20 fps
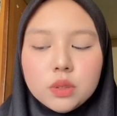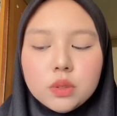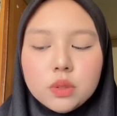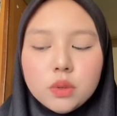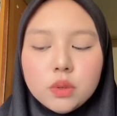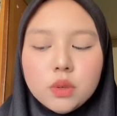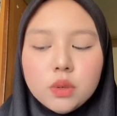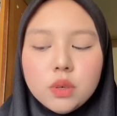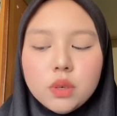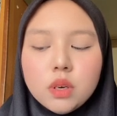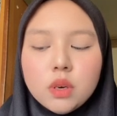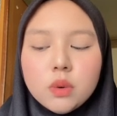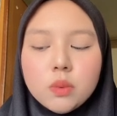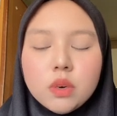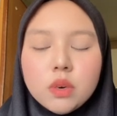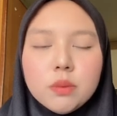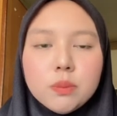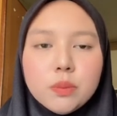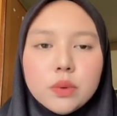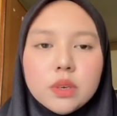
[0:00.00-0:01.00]
So
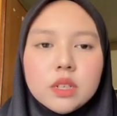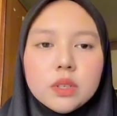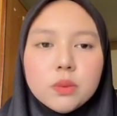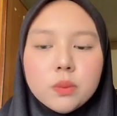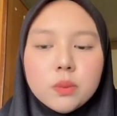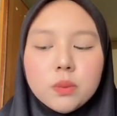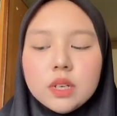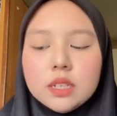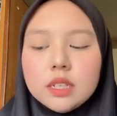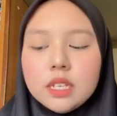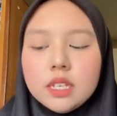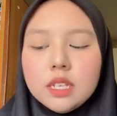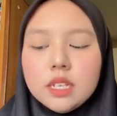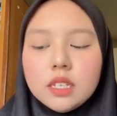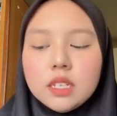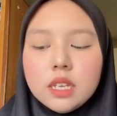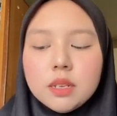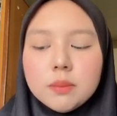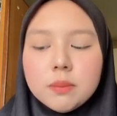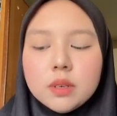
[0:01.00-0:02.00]
1.18
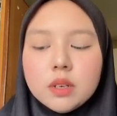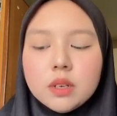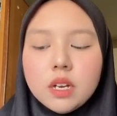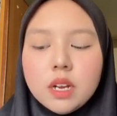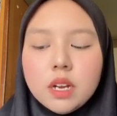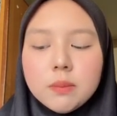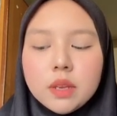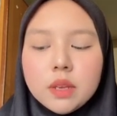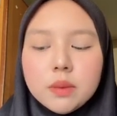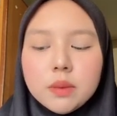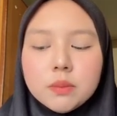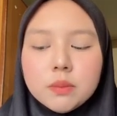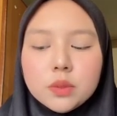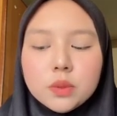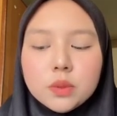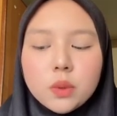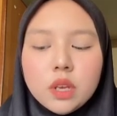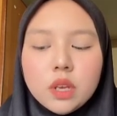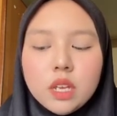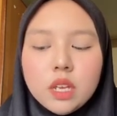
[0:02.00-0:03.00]
N per mm
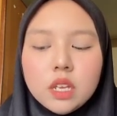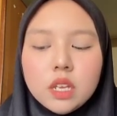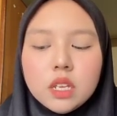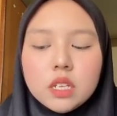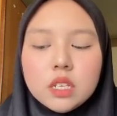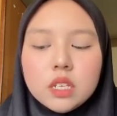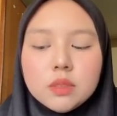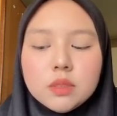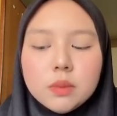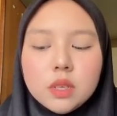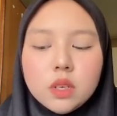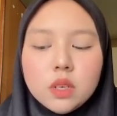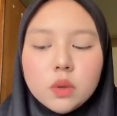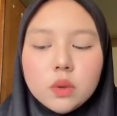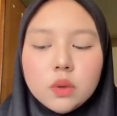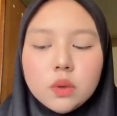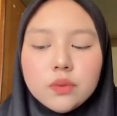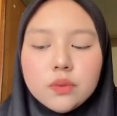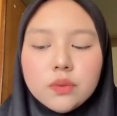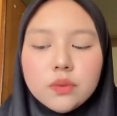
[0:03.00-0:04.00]
square is
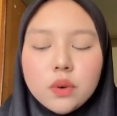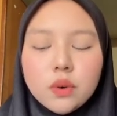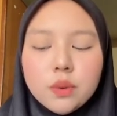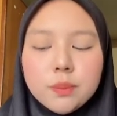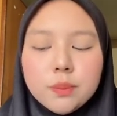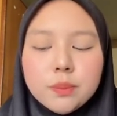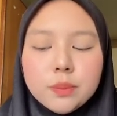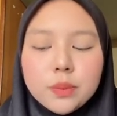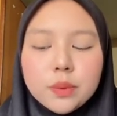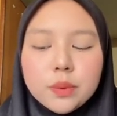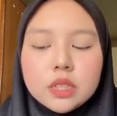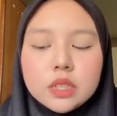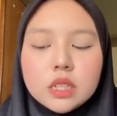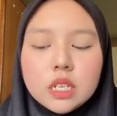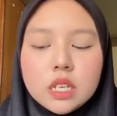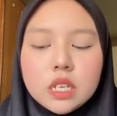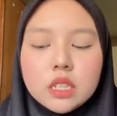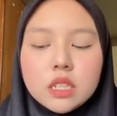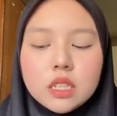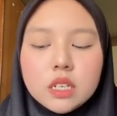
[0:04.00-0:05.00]
below
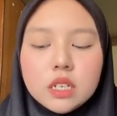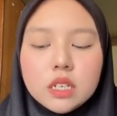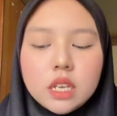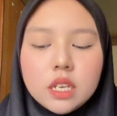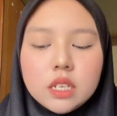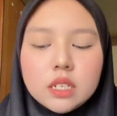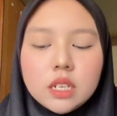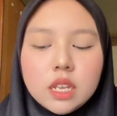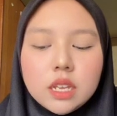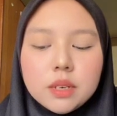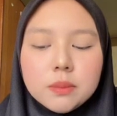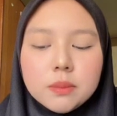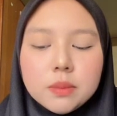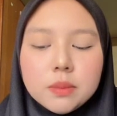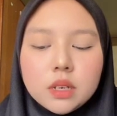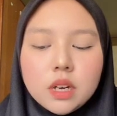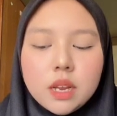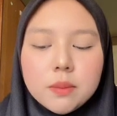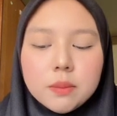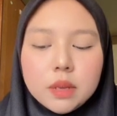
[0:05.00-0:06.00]
4.38 N
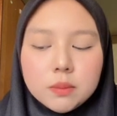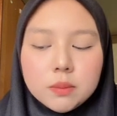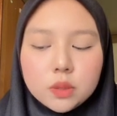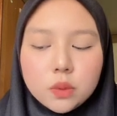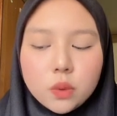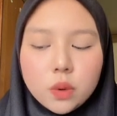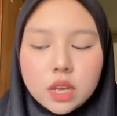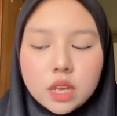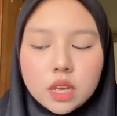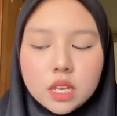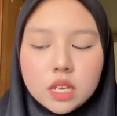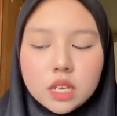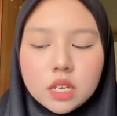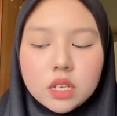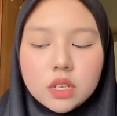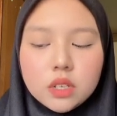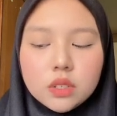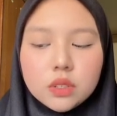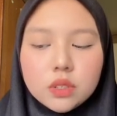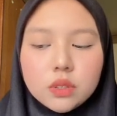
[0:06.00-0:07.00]
per mm square.
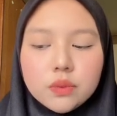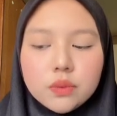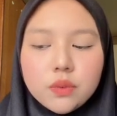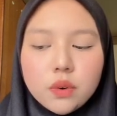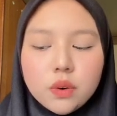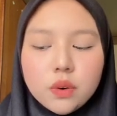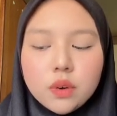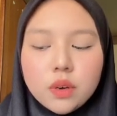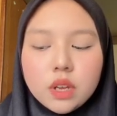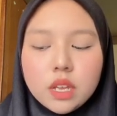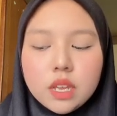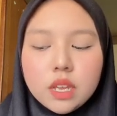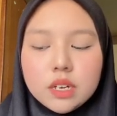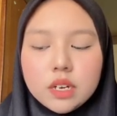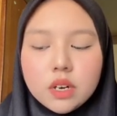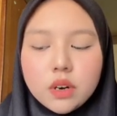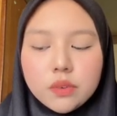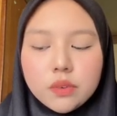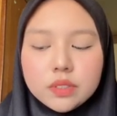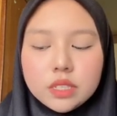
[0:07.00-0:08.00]
For
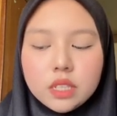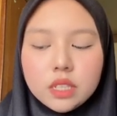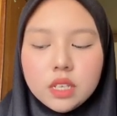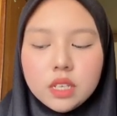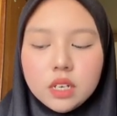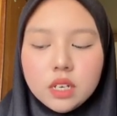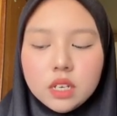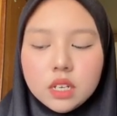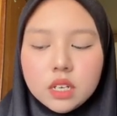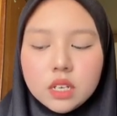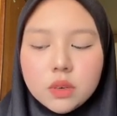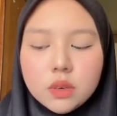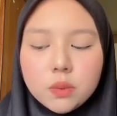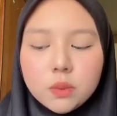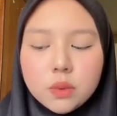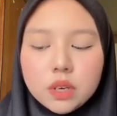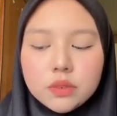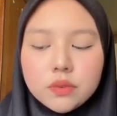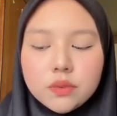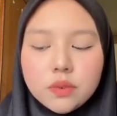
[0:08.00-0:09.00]
area of steel,
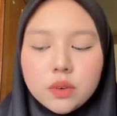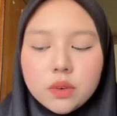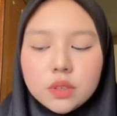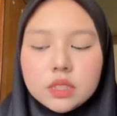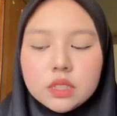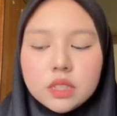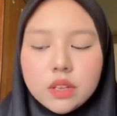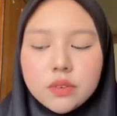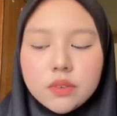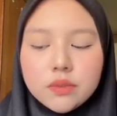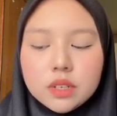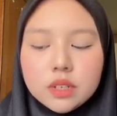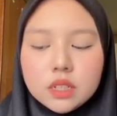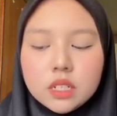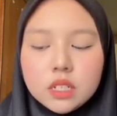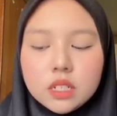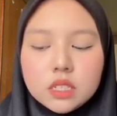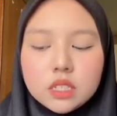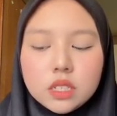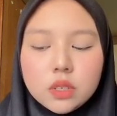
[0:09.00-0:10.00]
1470
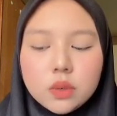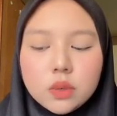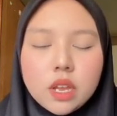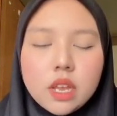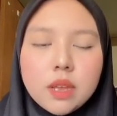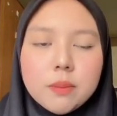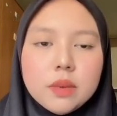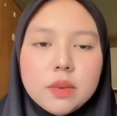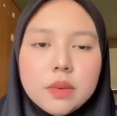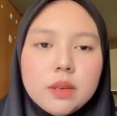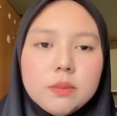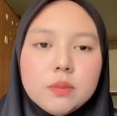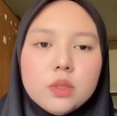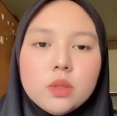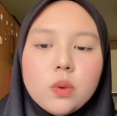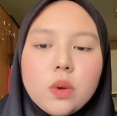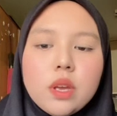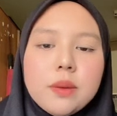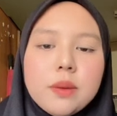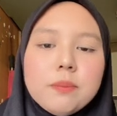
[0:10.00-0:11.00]
mm
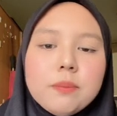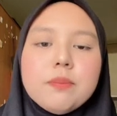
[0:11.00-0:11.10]
square.